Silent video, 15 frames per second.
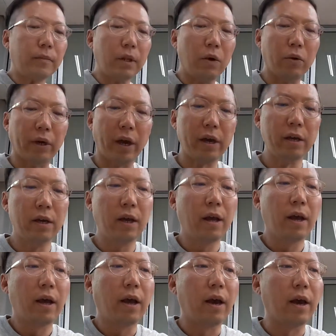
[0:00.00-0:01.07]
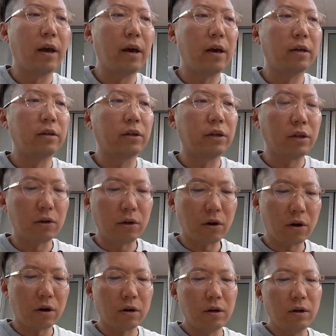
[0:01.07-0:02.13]
Okay, and
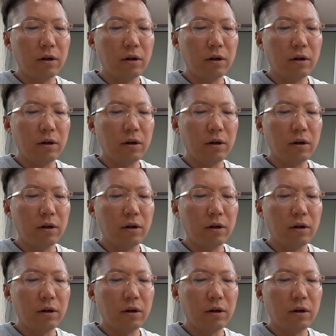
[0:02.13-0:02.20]
here,